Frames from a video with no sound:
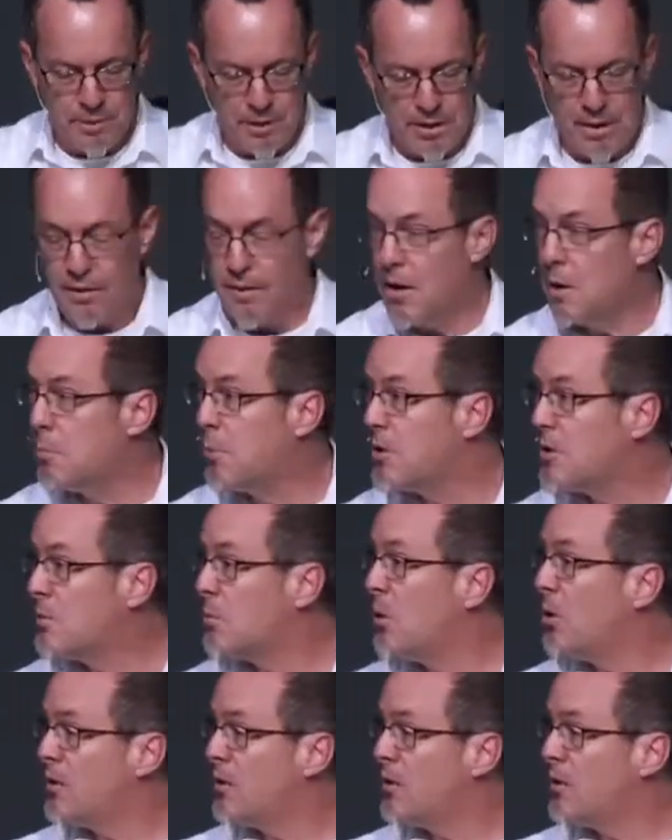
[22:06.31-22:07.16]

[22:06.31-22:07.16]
And then he puts them all